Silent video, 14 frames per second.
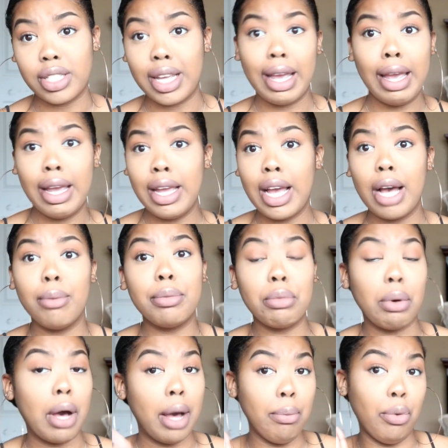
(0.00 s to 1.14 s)
say, hey,
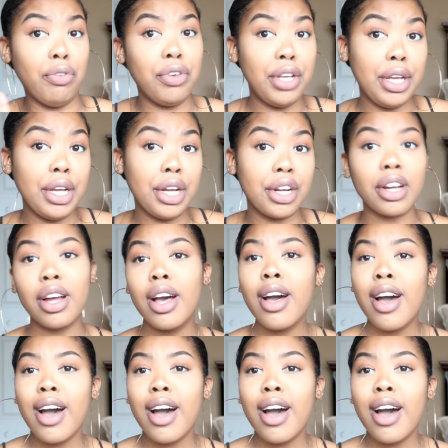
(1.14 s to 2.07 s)
I'm over here